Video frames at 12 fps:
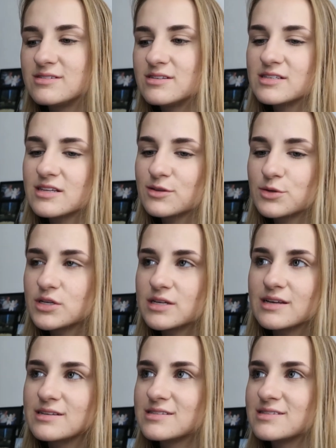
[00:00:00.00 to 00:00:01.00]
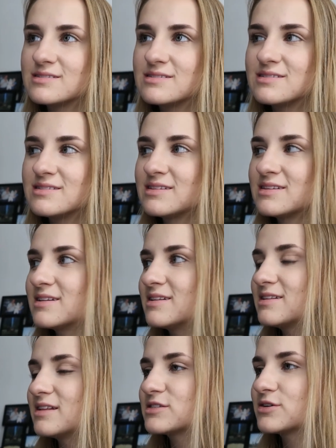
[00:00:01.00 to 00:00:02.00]
There's nothing really else
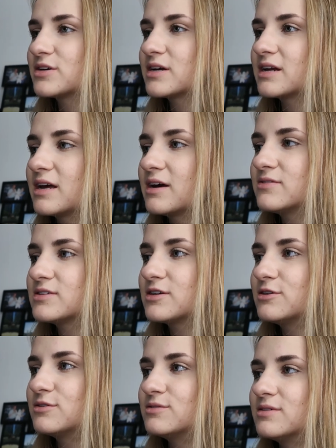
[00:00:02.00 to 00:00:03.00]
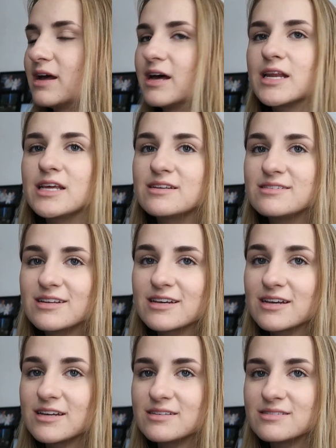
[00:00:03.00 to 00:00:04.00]
that's going have to go edit
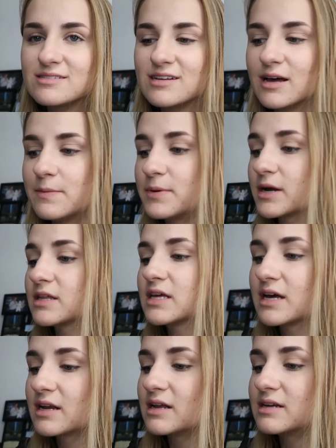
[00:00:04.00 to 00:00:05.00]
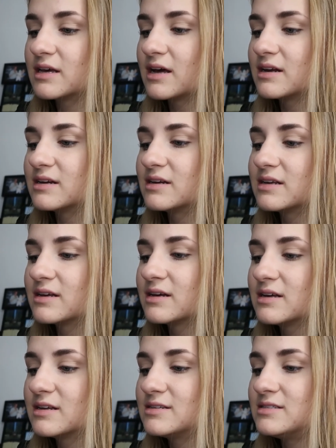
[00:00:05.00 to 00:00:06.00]
again. I barely got any
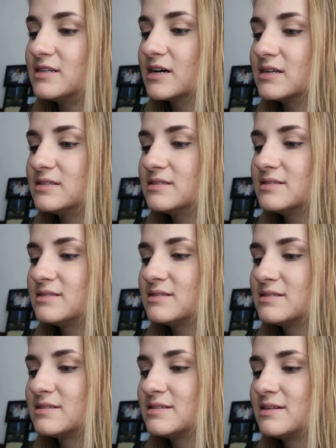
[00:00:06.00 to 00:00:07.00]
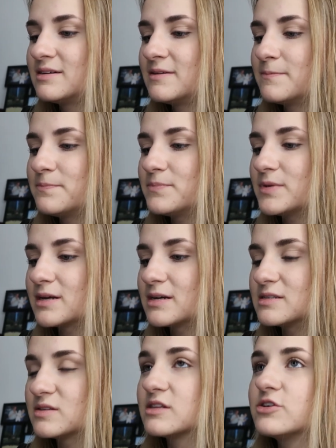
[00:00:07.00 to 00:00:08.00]
editing done
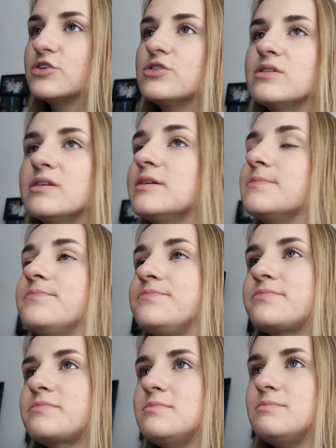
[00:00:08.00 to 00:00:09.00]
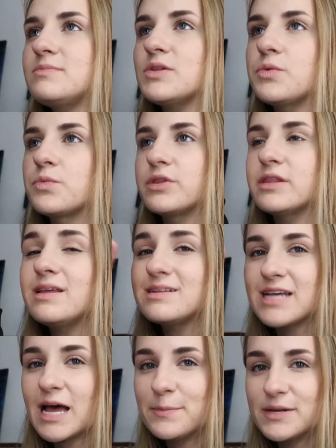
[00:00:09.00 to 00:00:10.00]
because literally within
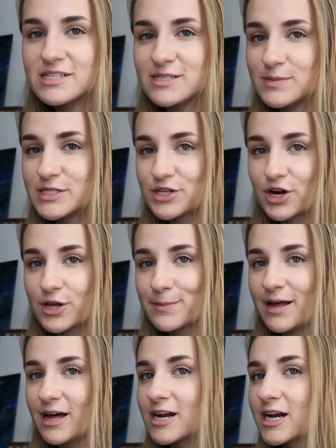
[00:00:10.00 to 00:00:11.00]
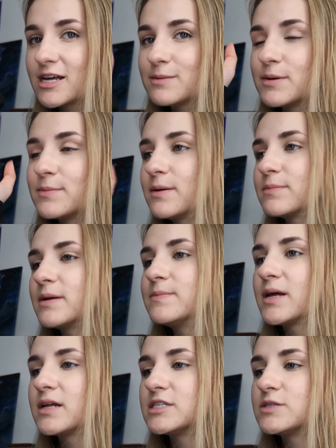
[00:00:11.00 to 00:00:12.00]
like 10 minutes of me starting my editing, my mom came
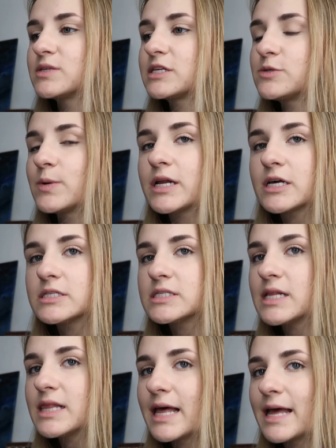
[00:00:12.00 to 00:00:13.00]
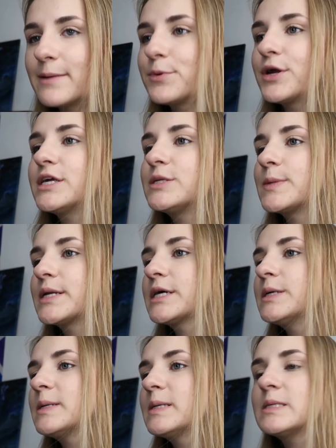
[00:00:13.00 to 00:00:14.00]
down and she was like, do you want to go to the library? Do you want to
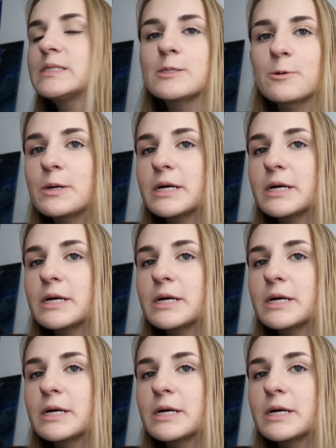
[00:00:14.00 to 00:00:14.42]
go to the store?